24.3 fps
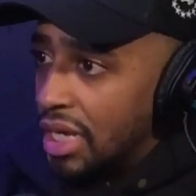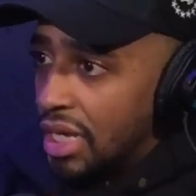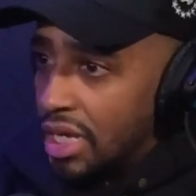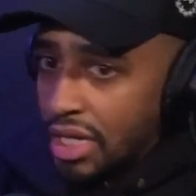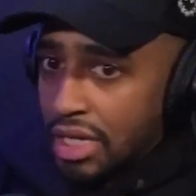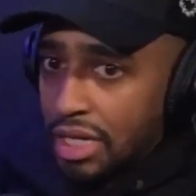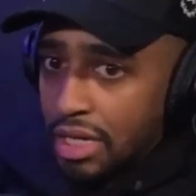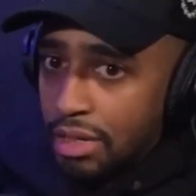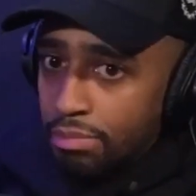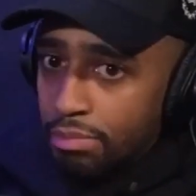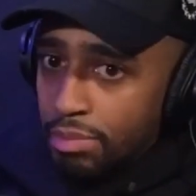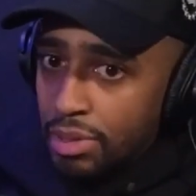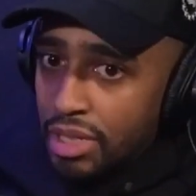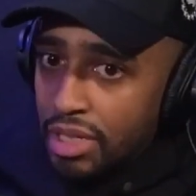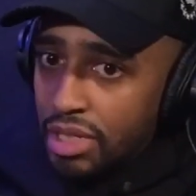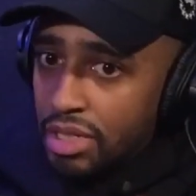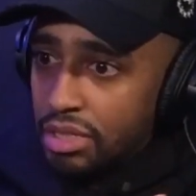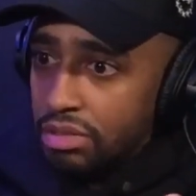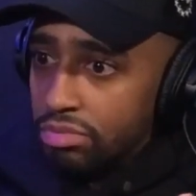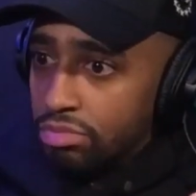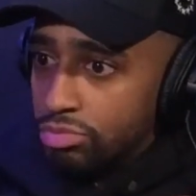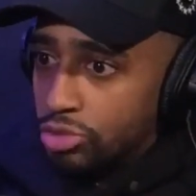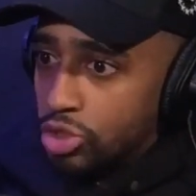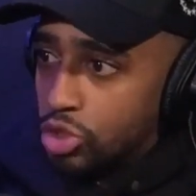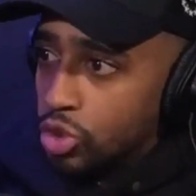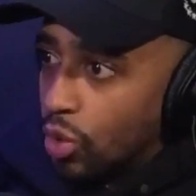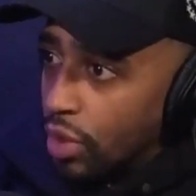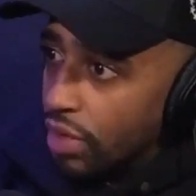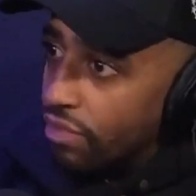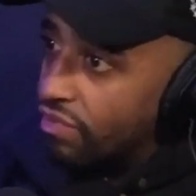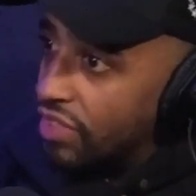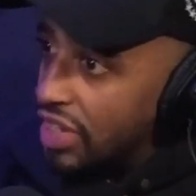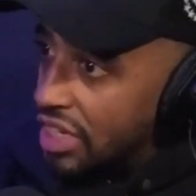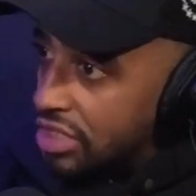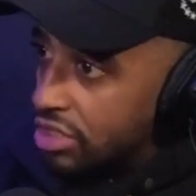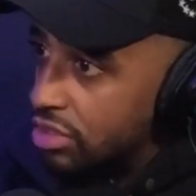It could be
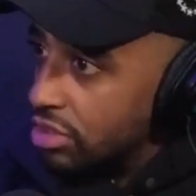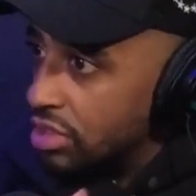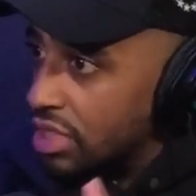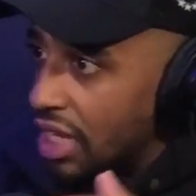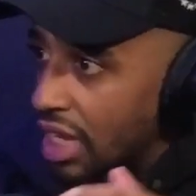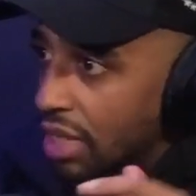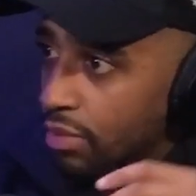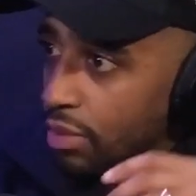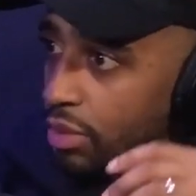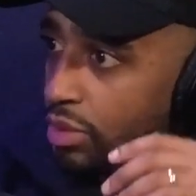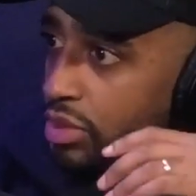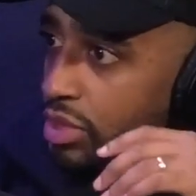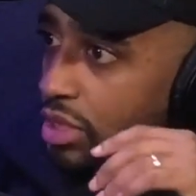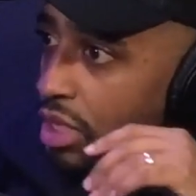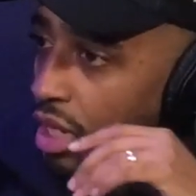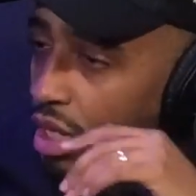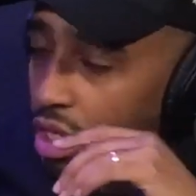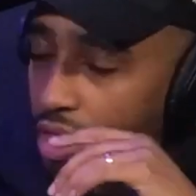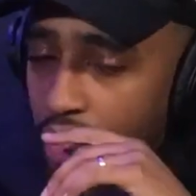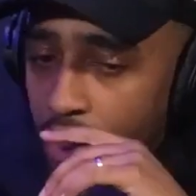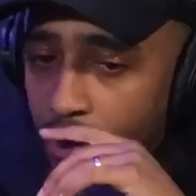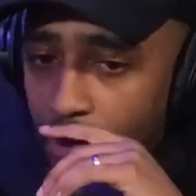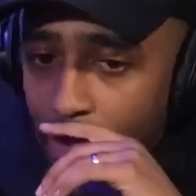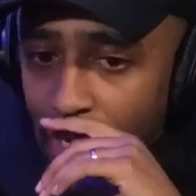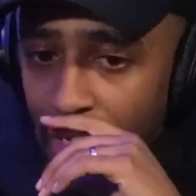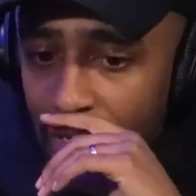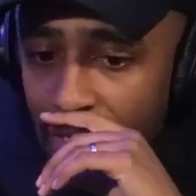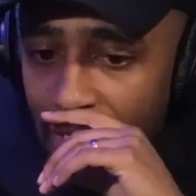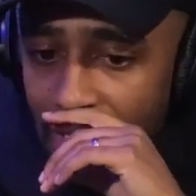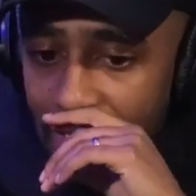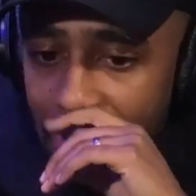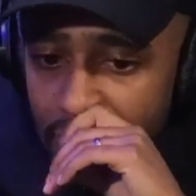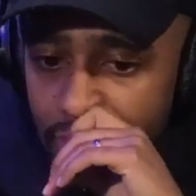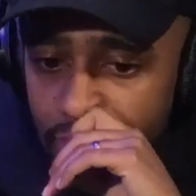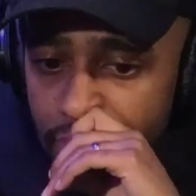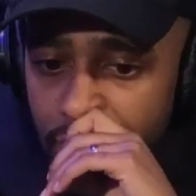joint ventures like we was talking about.
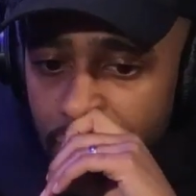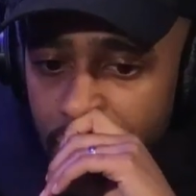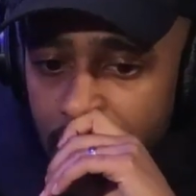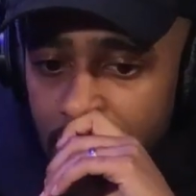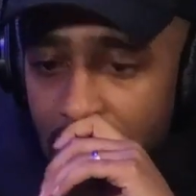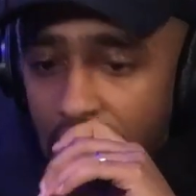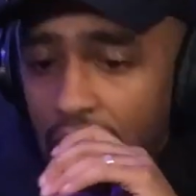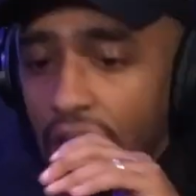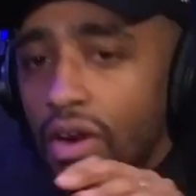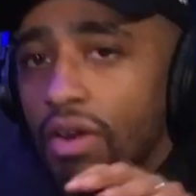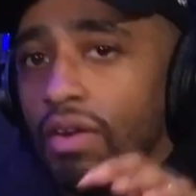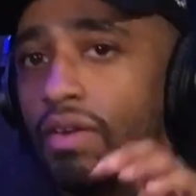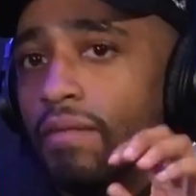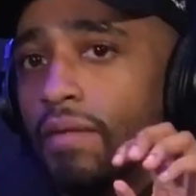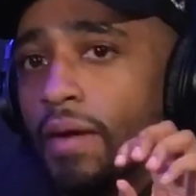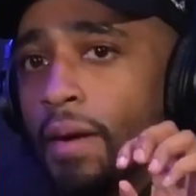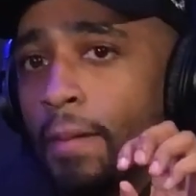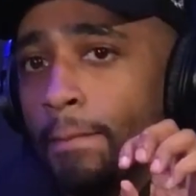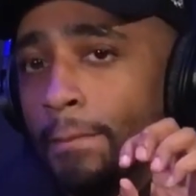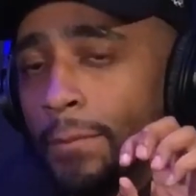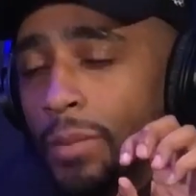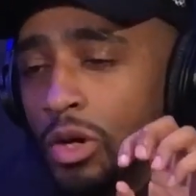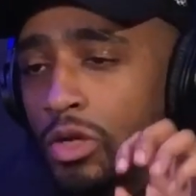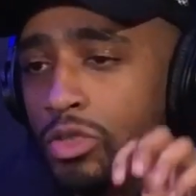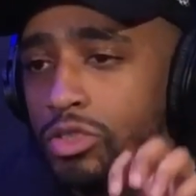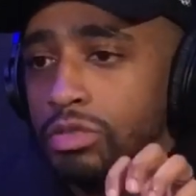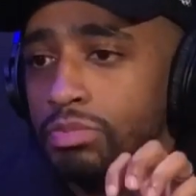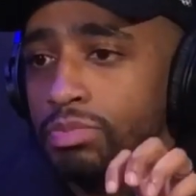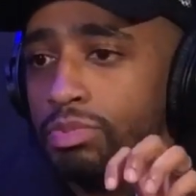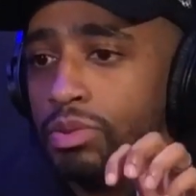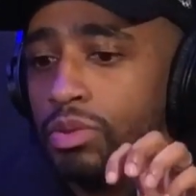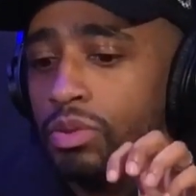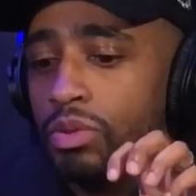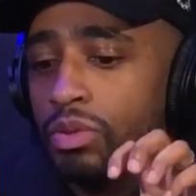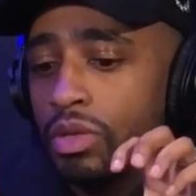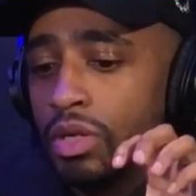Like there are
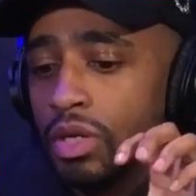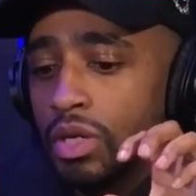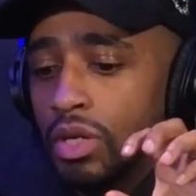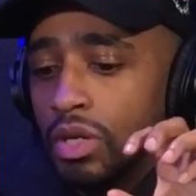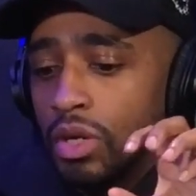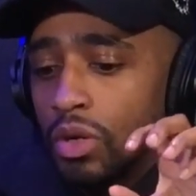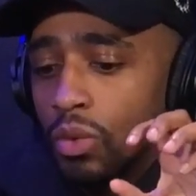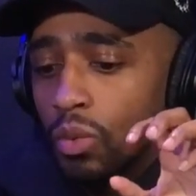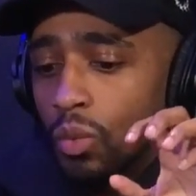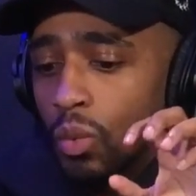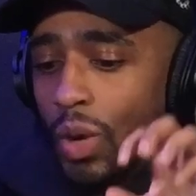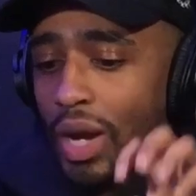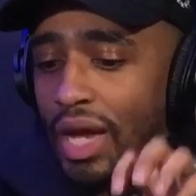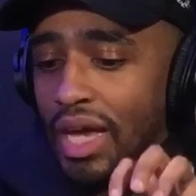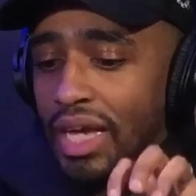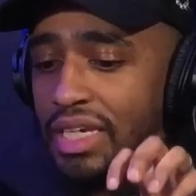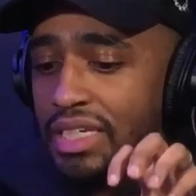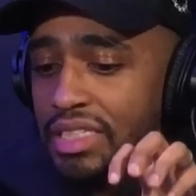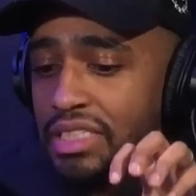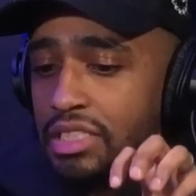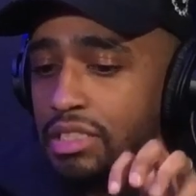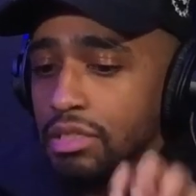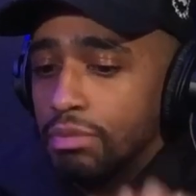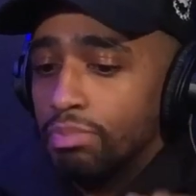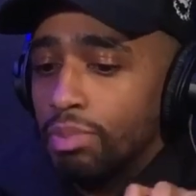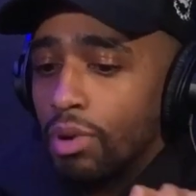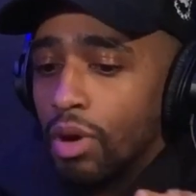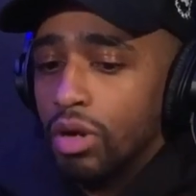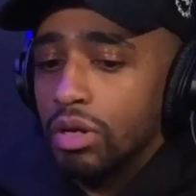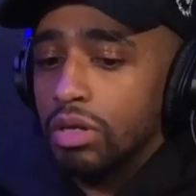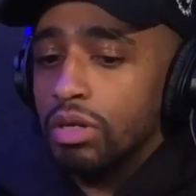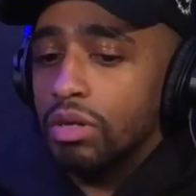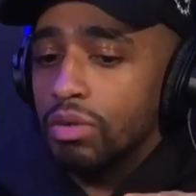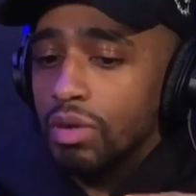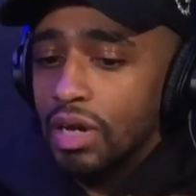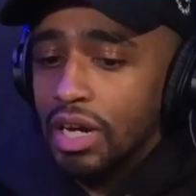multiple ways to
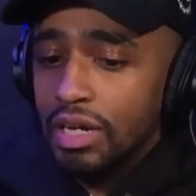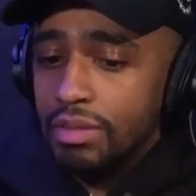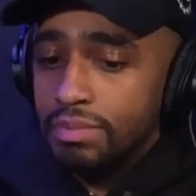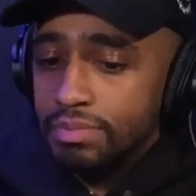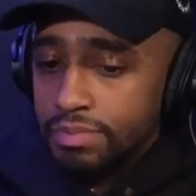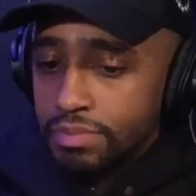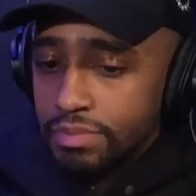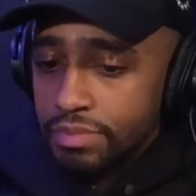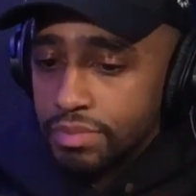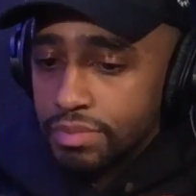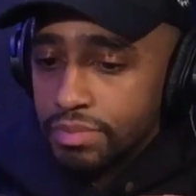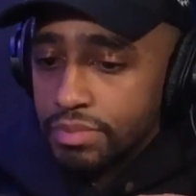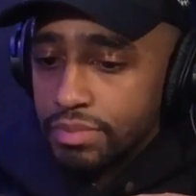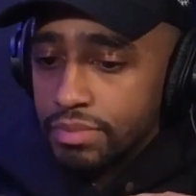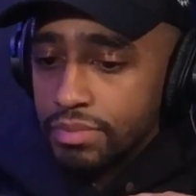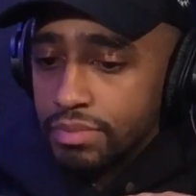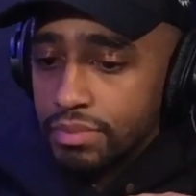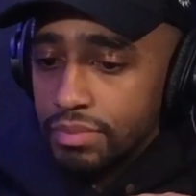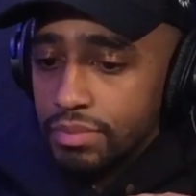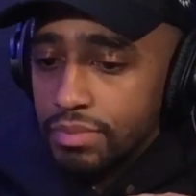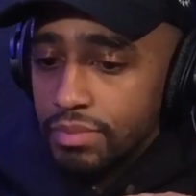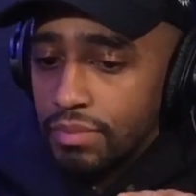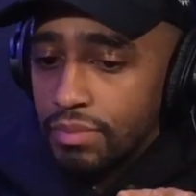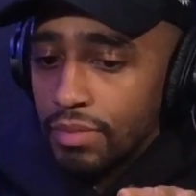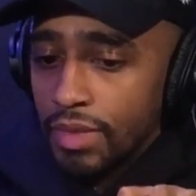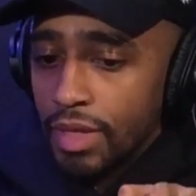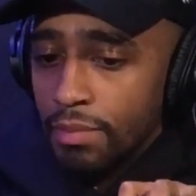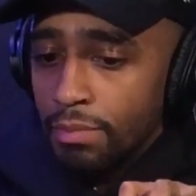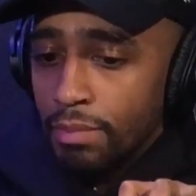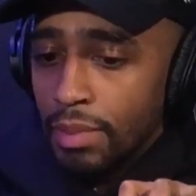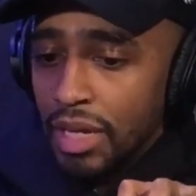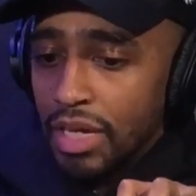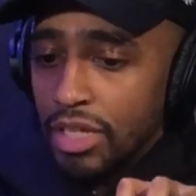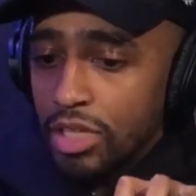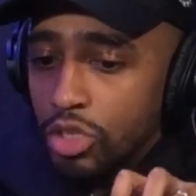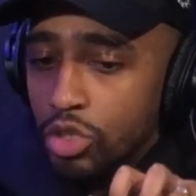partner up,
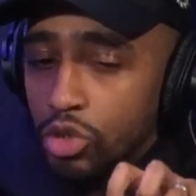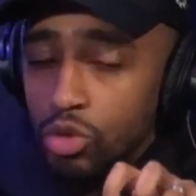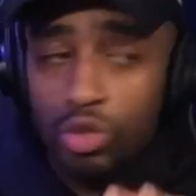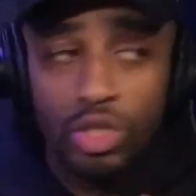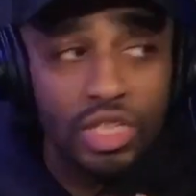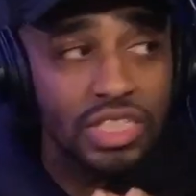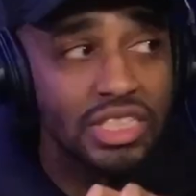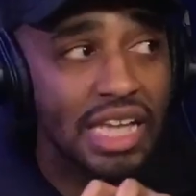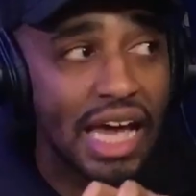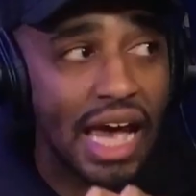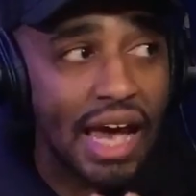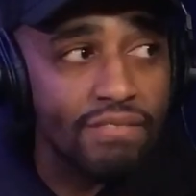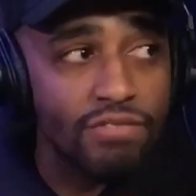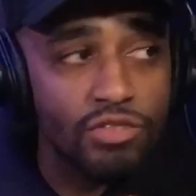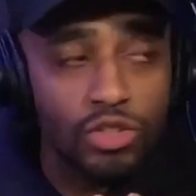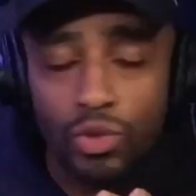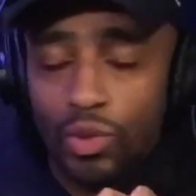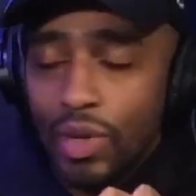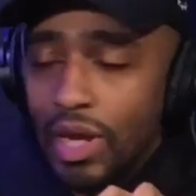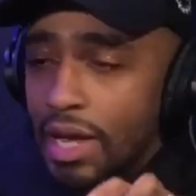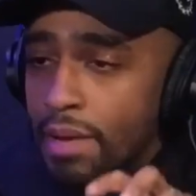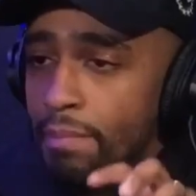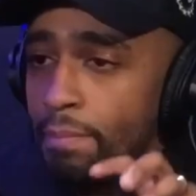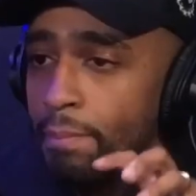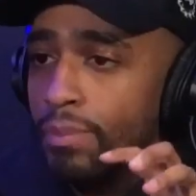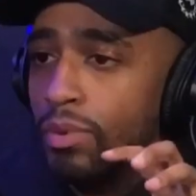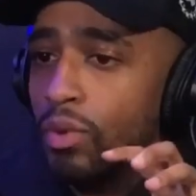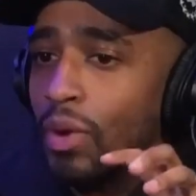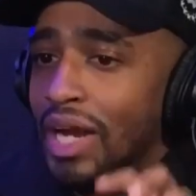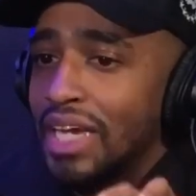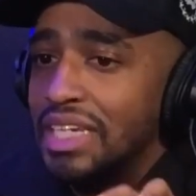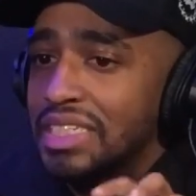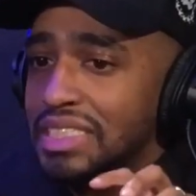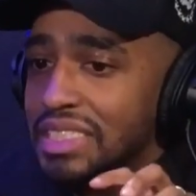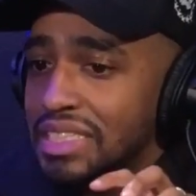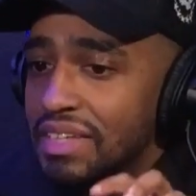but you just have to
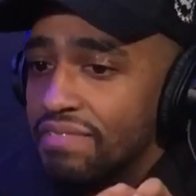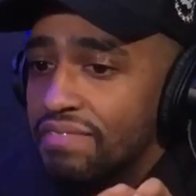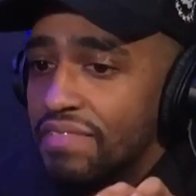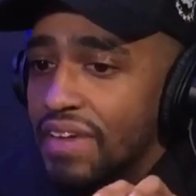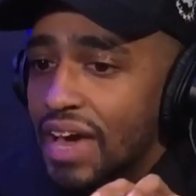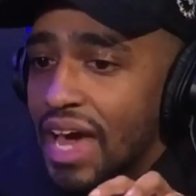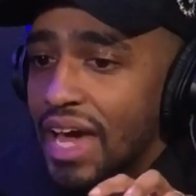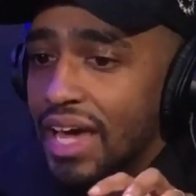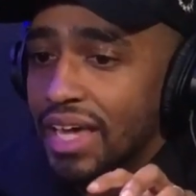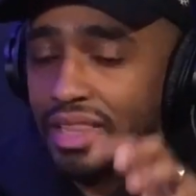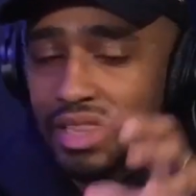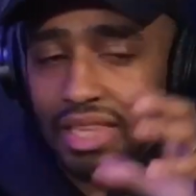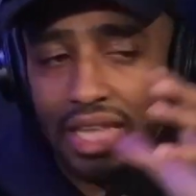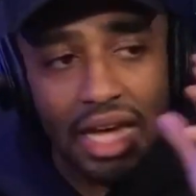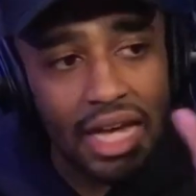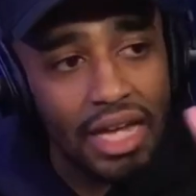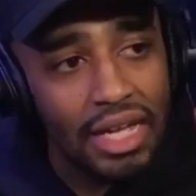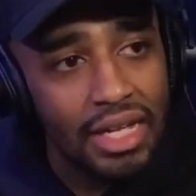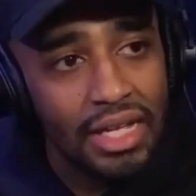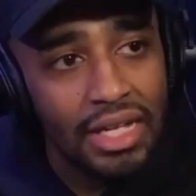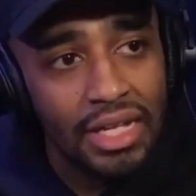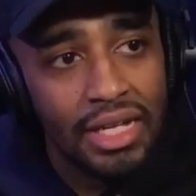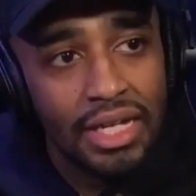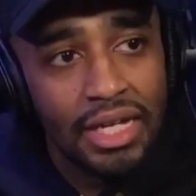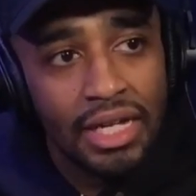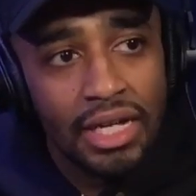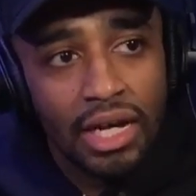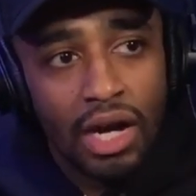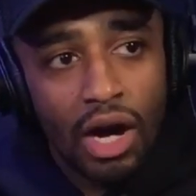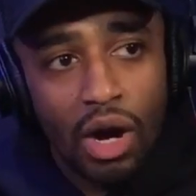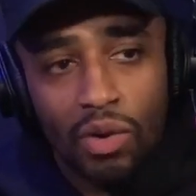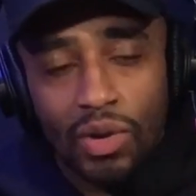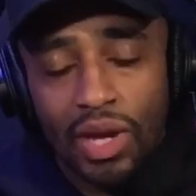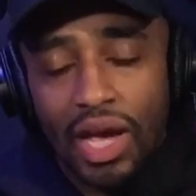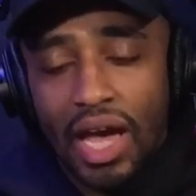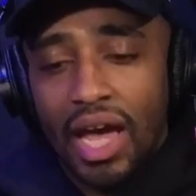embrace the fact that,
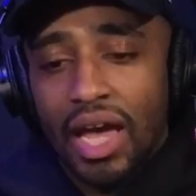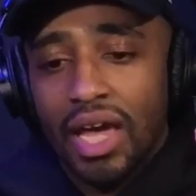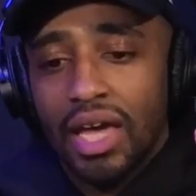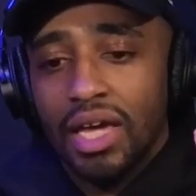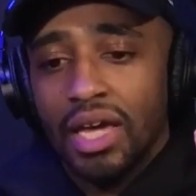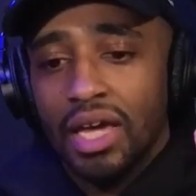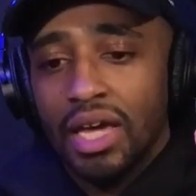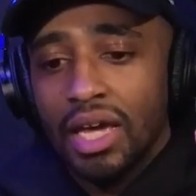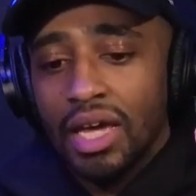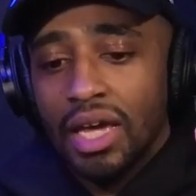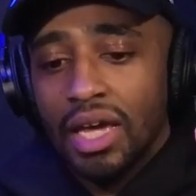okay,